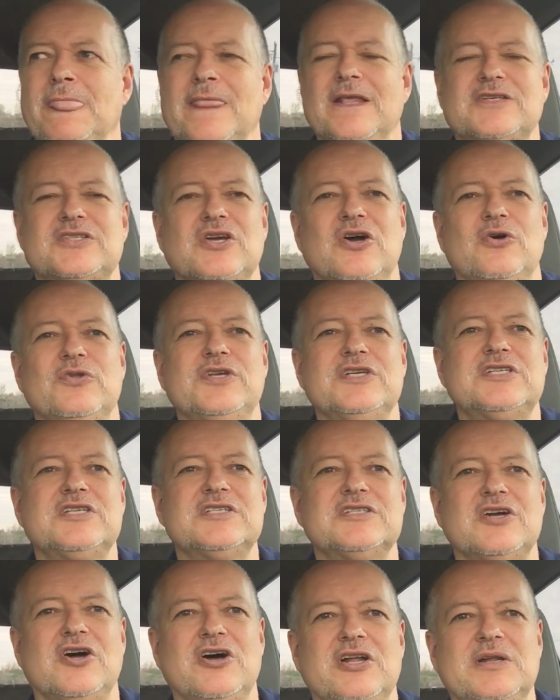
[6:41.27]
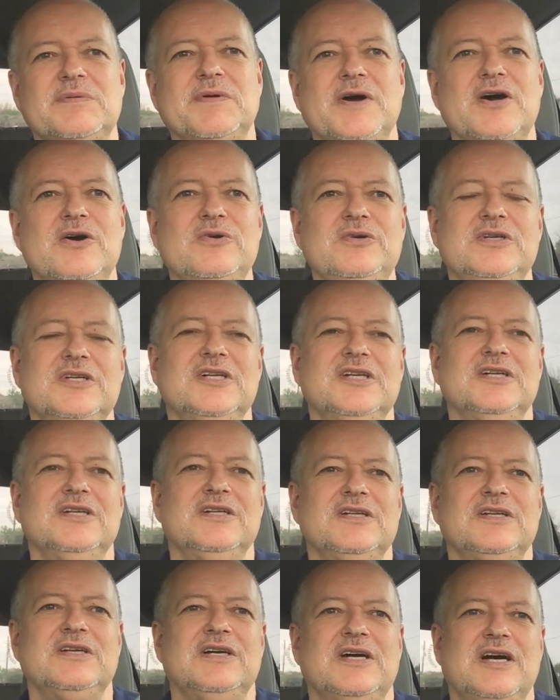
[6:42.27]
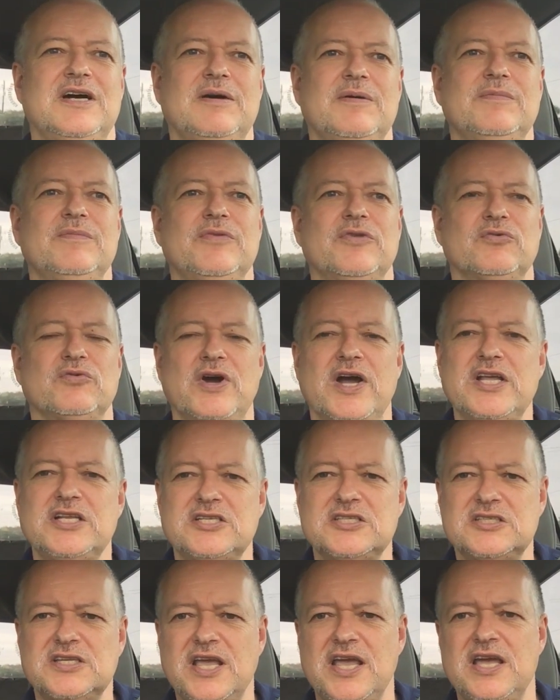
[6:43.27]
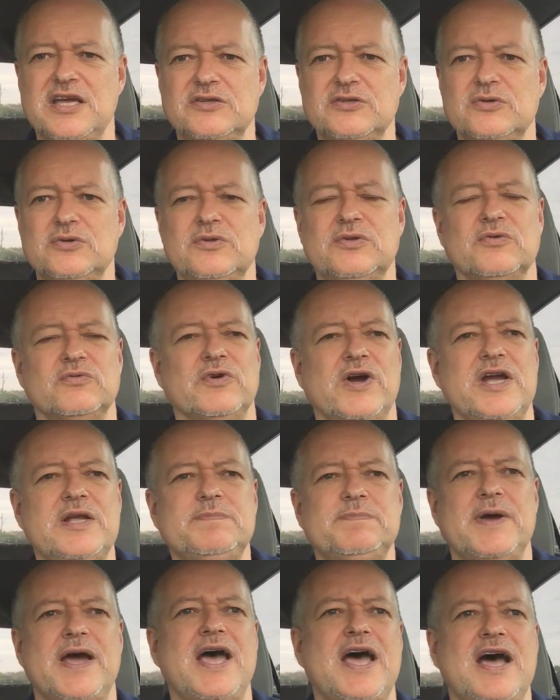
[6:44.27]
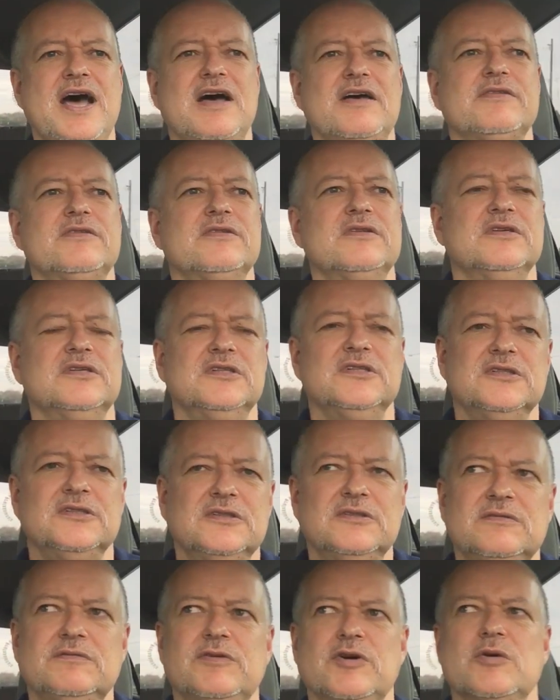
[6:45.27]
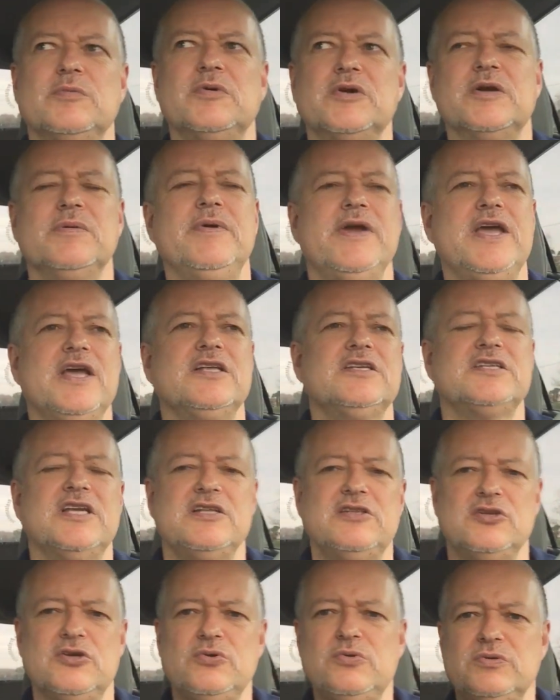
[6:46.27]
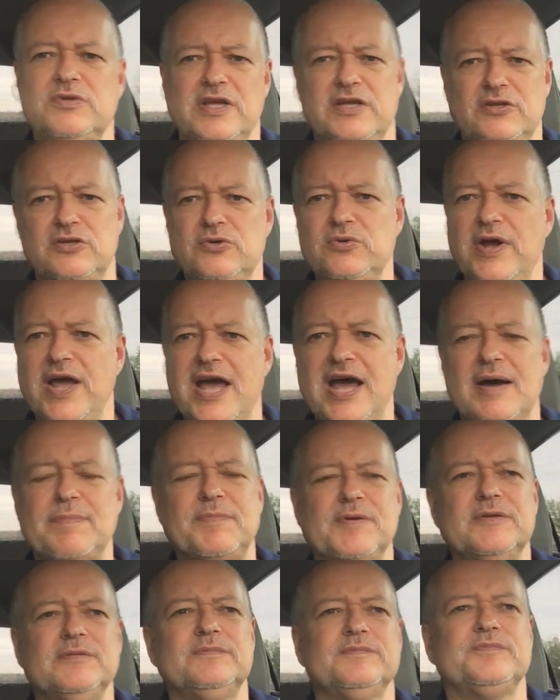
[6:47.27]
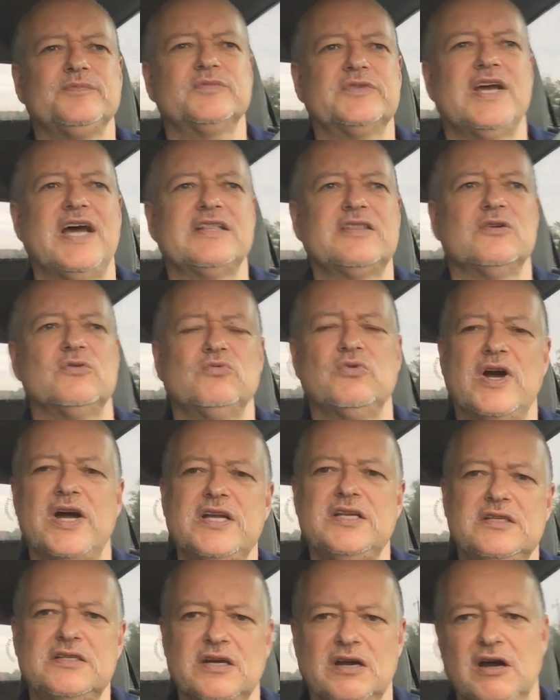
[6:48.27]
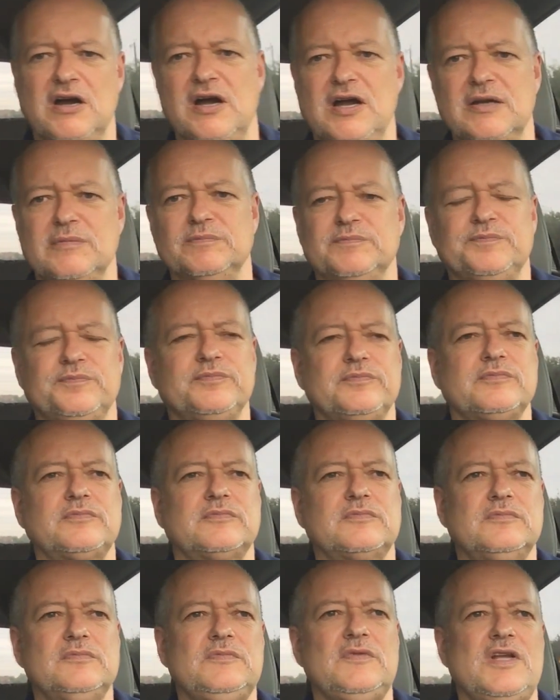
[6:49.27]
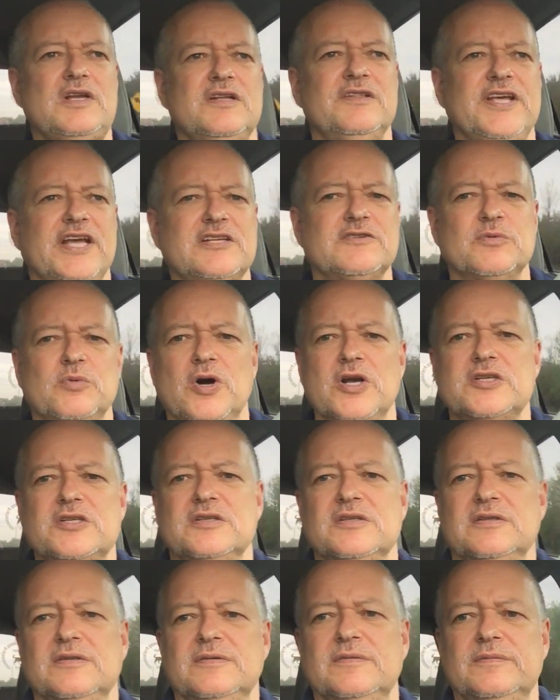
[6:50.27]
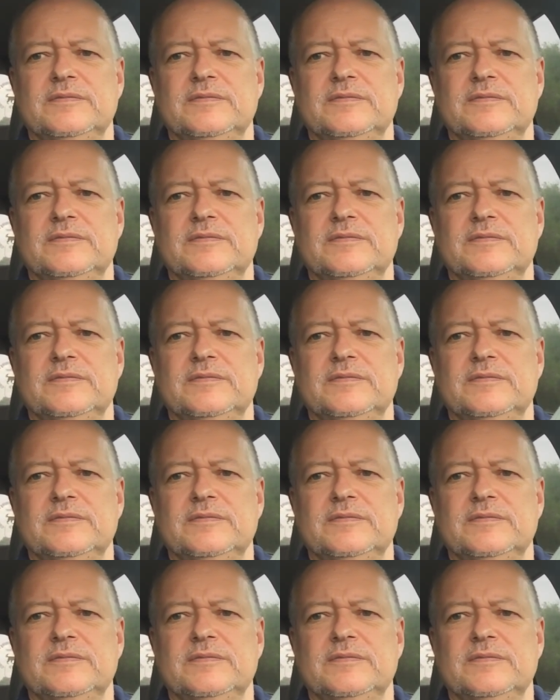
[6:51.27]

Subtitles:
So this is all about the right standard, the right path. Verbal commands, they do happen at the right time. Thanks for watching.